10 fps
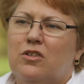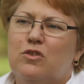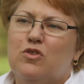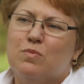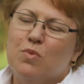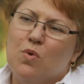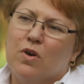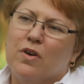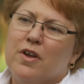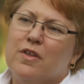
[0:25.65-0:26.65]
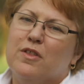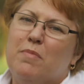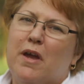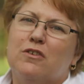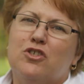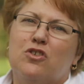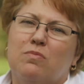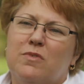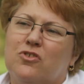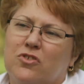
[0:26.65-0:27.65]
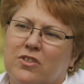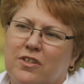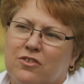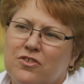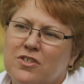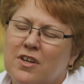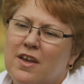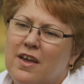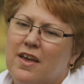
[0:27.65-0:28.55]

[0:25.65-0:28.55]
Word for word: includes more than parish youth ministry leaders